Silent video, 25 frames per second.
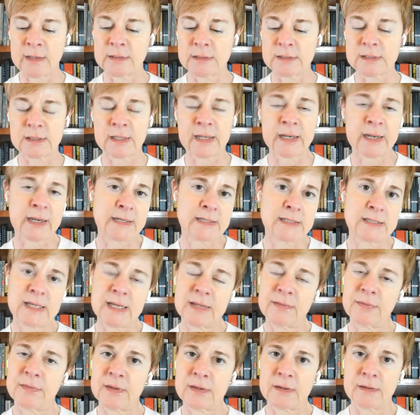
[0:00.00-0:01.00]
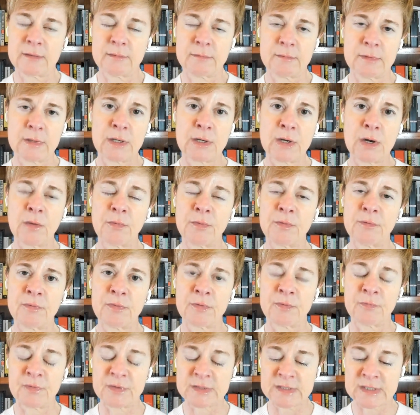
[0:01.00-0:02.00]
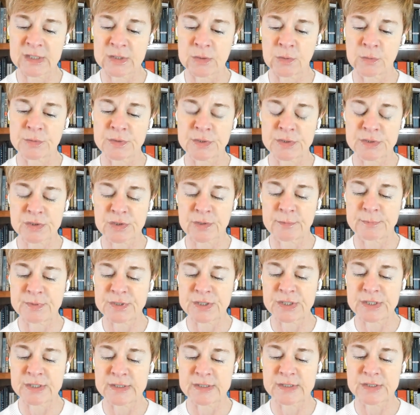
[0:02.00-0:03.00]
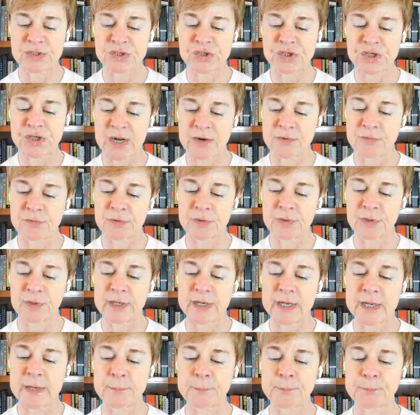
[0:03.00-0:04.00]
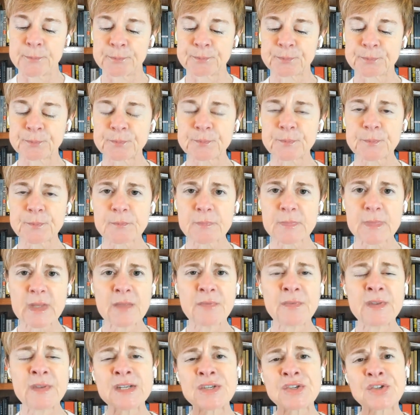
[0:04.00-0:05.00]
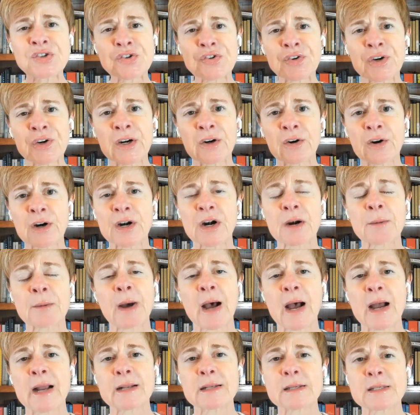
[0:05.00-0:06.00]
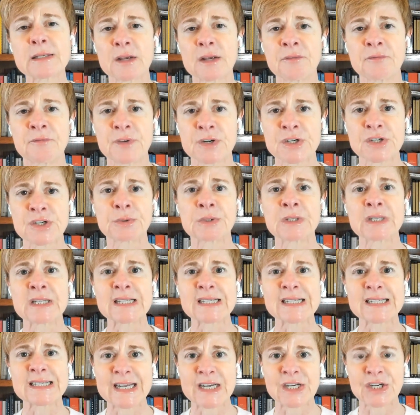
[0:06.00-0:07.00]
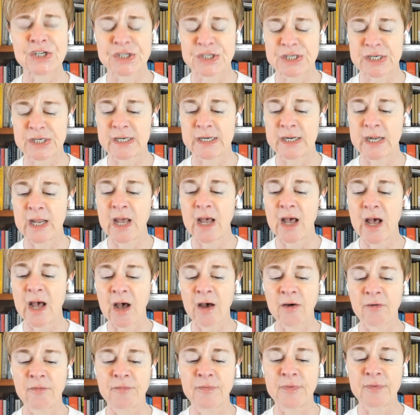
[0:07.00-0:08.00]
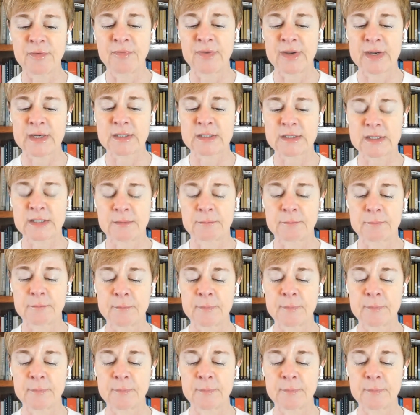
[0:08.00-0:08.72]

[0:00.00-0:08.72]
like I said, the physical descriptions generally. These trigger in our minds a visualization of the victim.